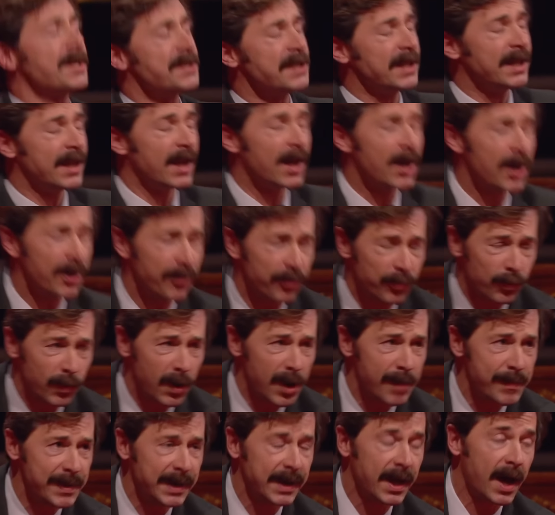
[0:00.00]
Cutting an
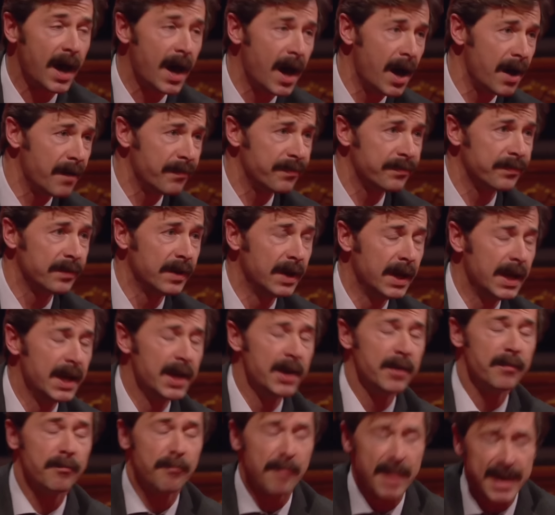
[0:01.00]
earthworm in half
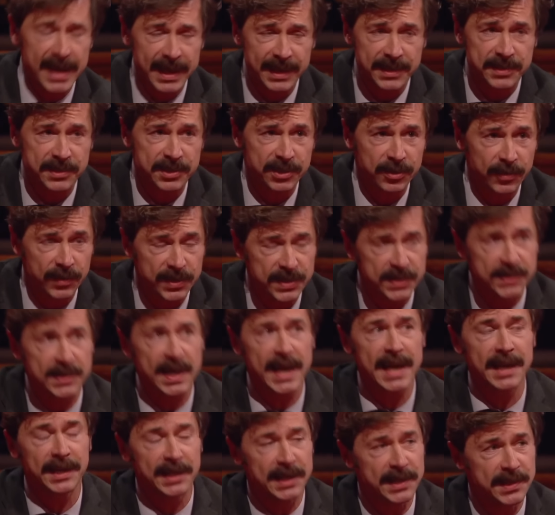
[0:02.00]
makes you a
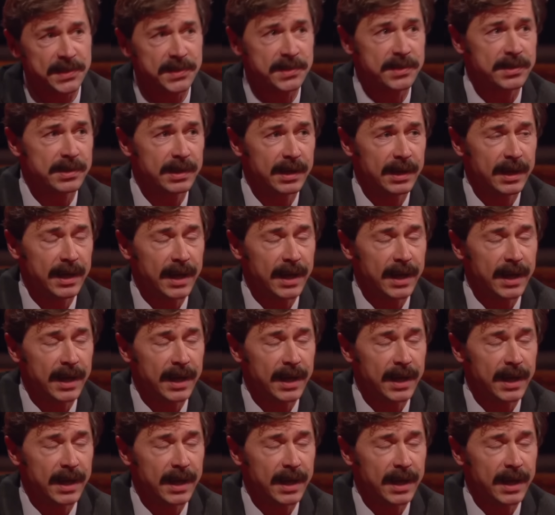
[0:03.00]
sadist.